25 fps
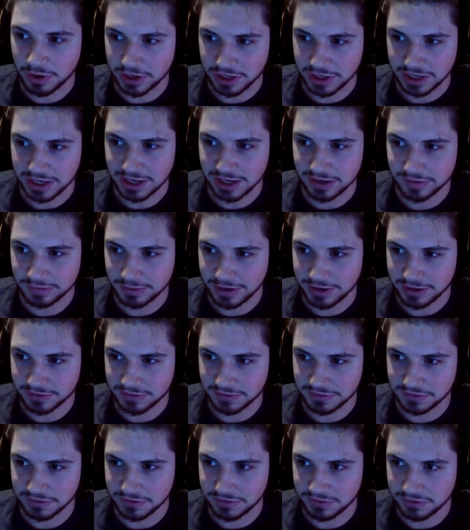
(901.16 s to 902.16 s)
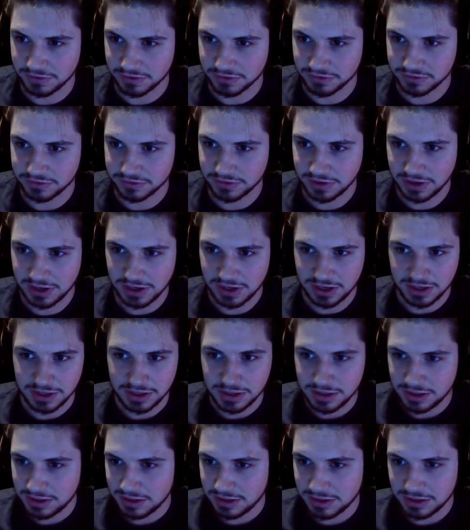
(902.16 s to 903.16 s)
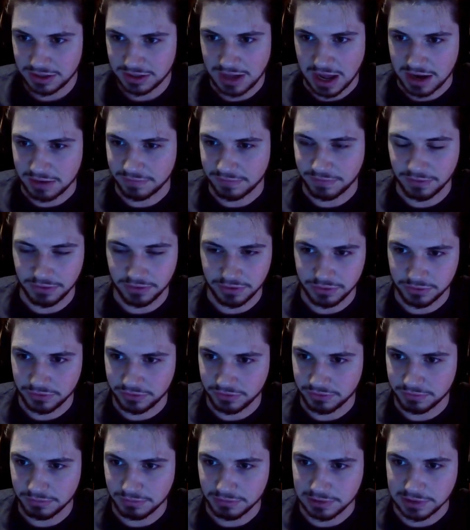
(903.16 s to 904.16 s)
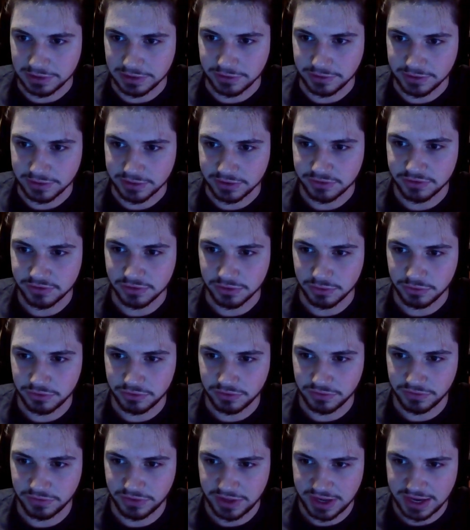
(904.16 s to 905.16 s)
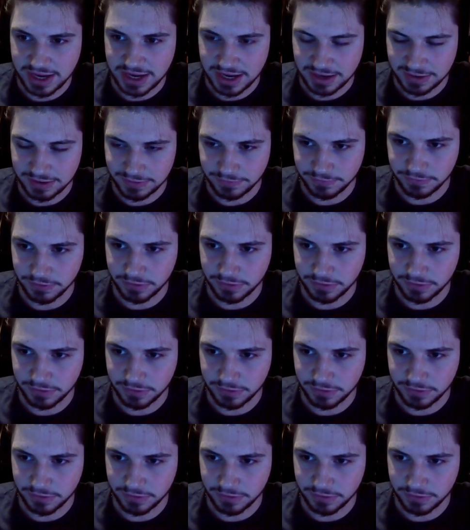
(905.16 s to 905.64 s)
get Xbox is just kind of for those little exclusives they have,